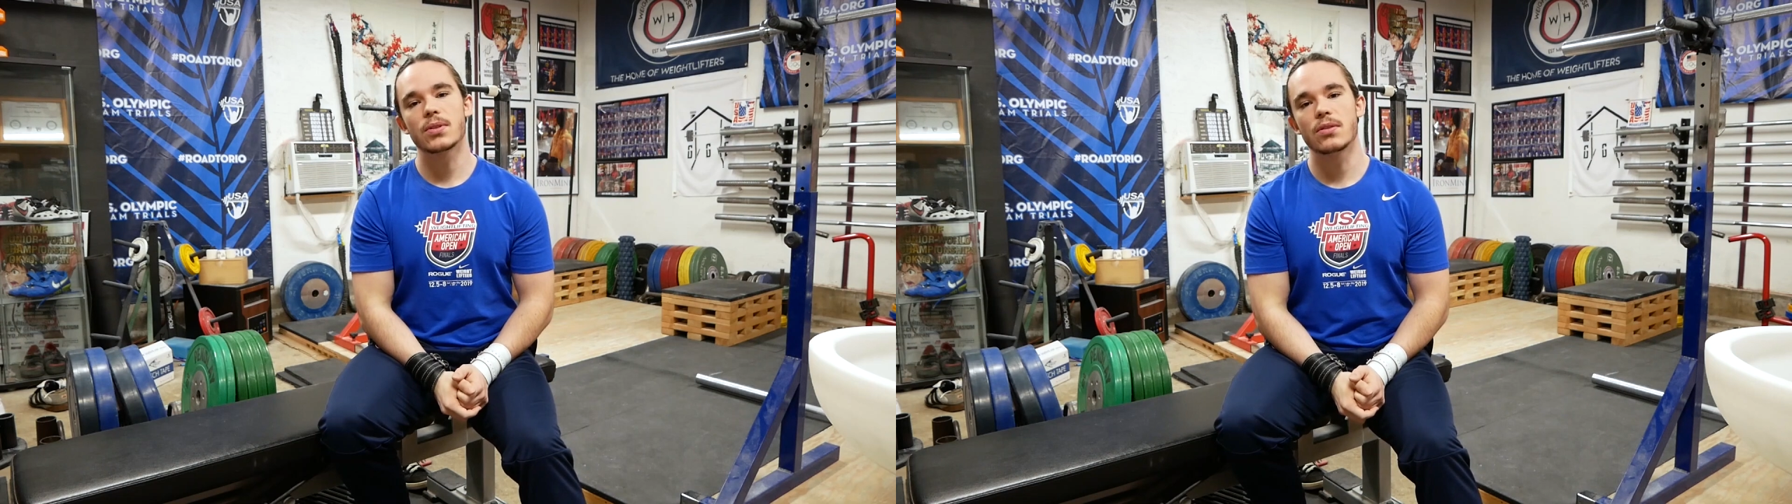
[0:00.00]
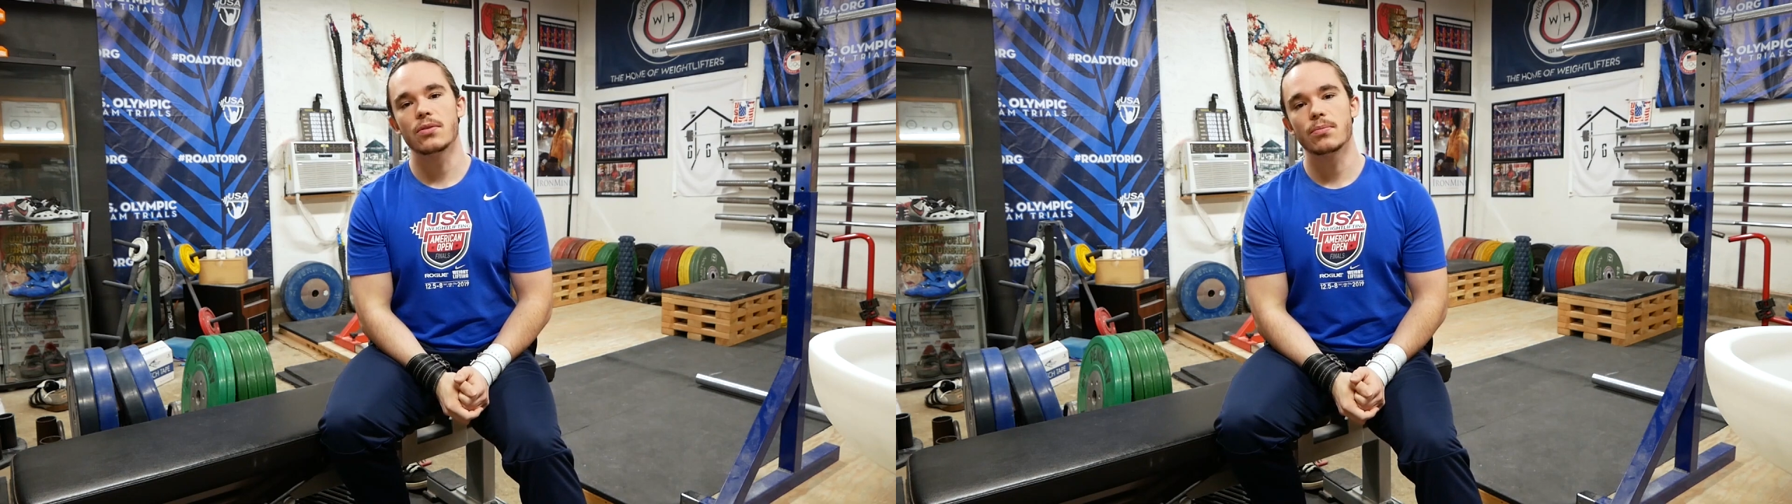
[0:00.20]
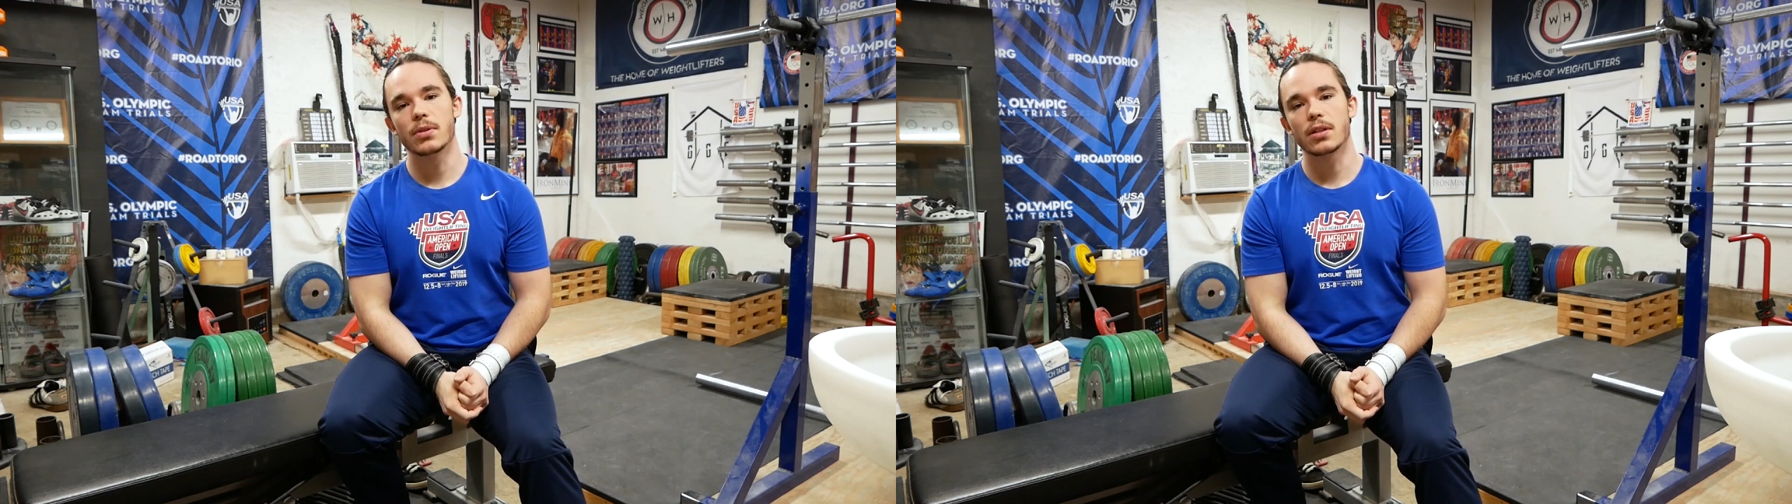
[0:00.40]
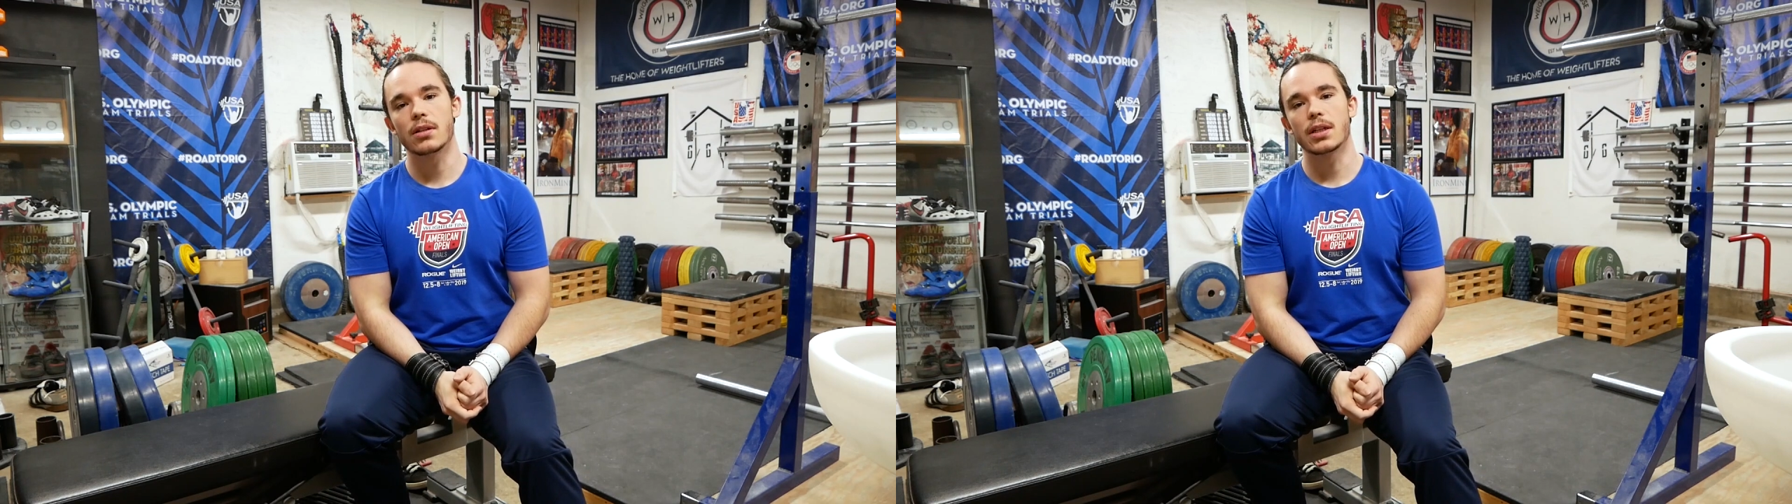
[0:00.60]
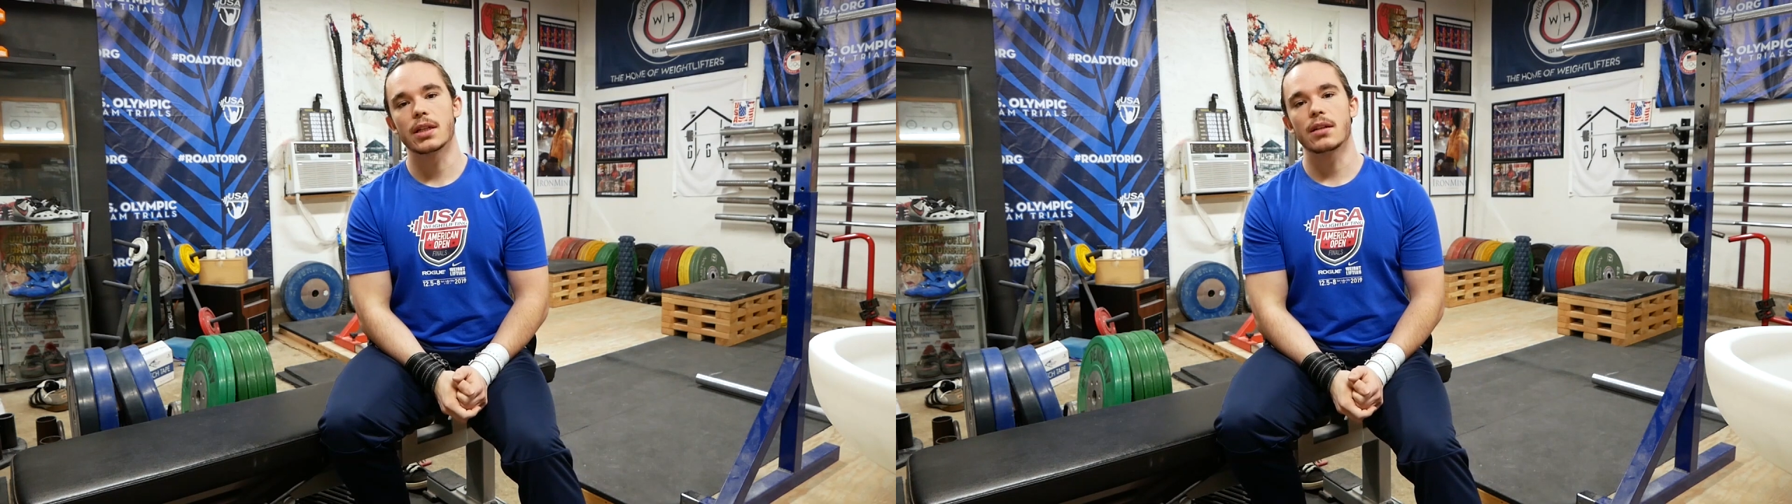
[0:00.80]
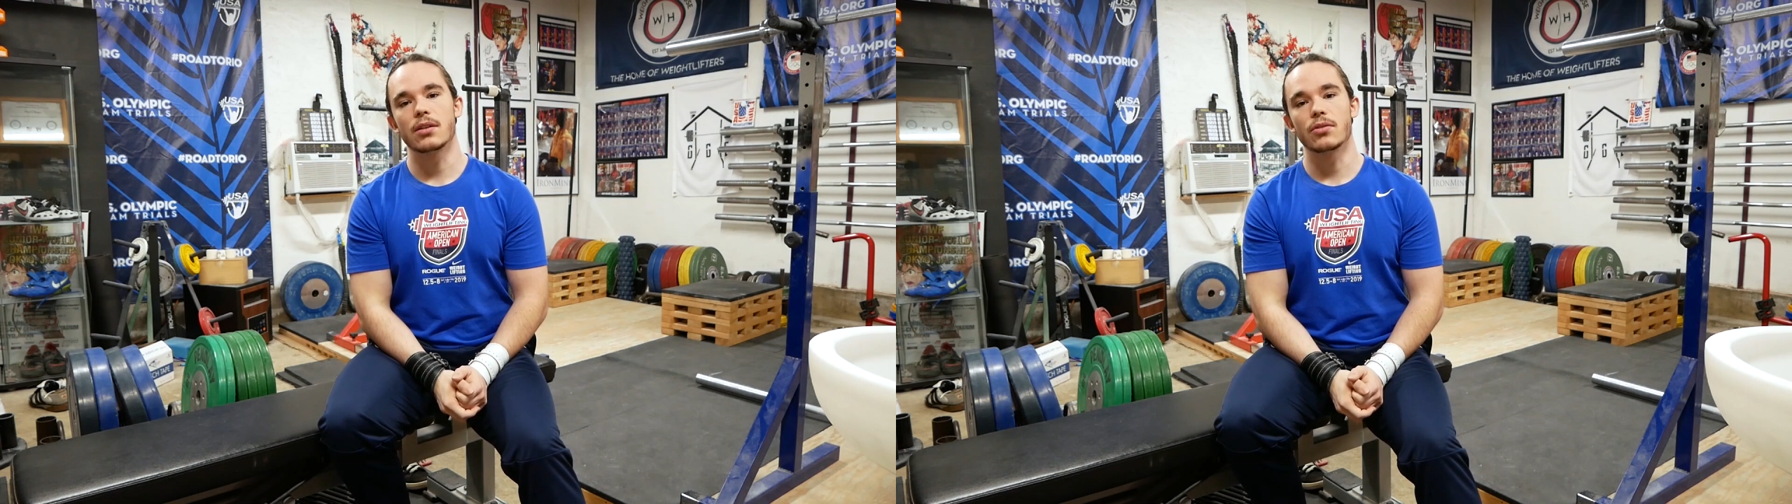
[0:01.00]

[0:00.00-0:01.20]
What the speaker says: to put on